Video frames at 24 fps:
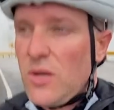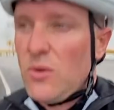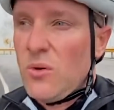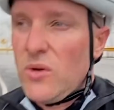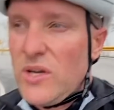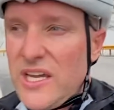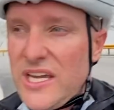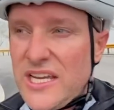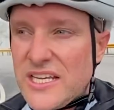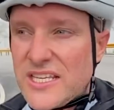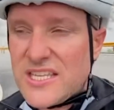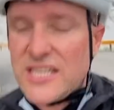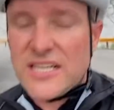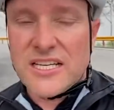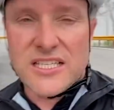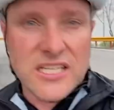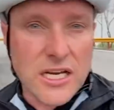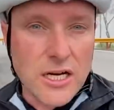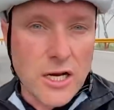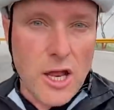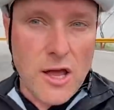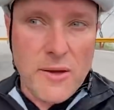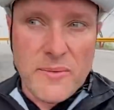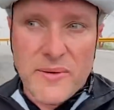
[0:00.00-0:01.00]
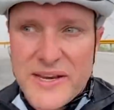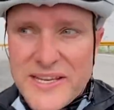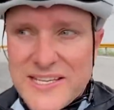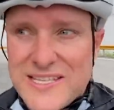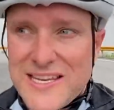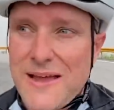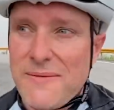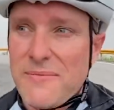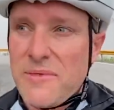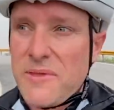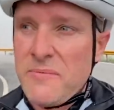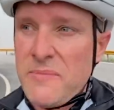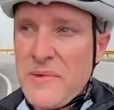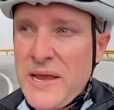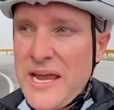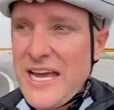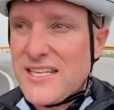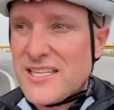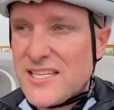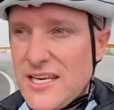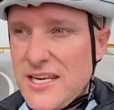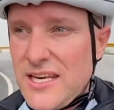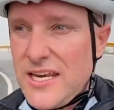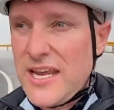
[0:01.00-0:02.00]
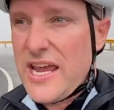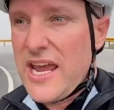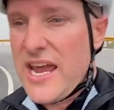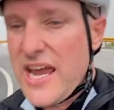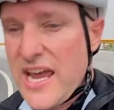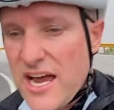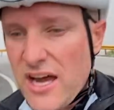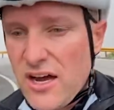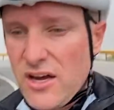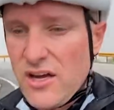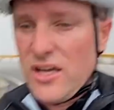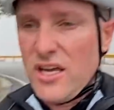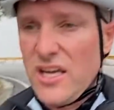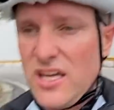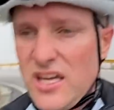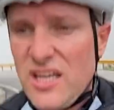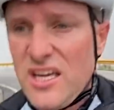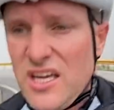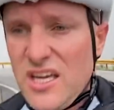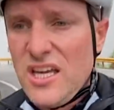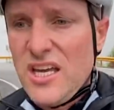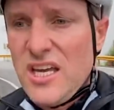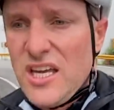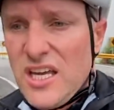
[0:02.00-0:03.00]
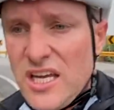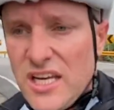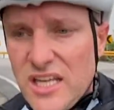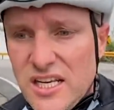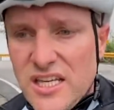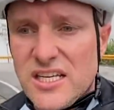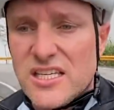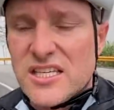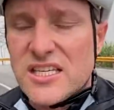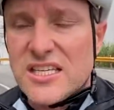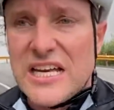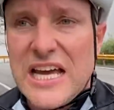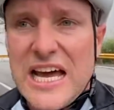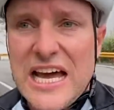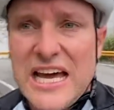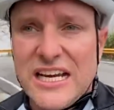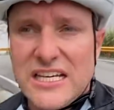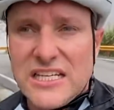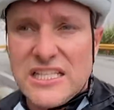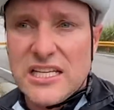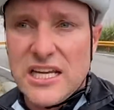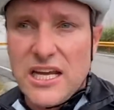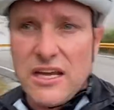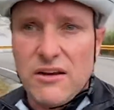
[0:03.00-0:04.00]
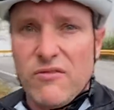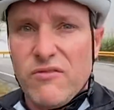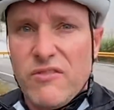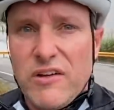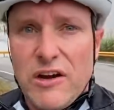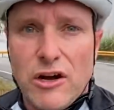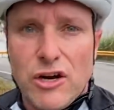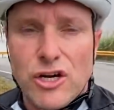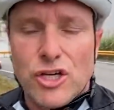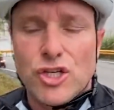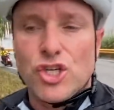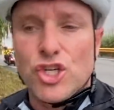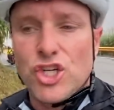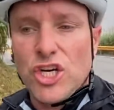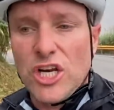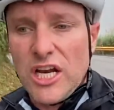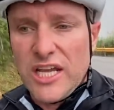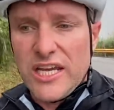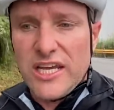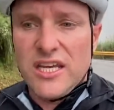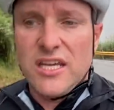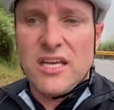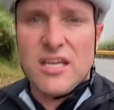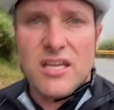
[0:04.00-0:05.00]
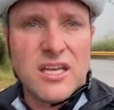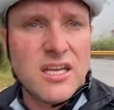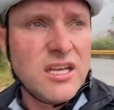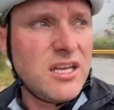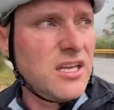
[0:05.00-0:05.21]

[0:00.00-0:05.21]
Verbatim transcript: We're sixty kilometres up the mountain now. It is starting to get very chilly.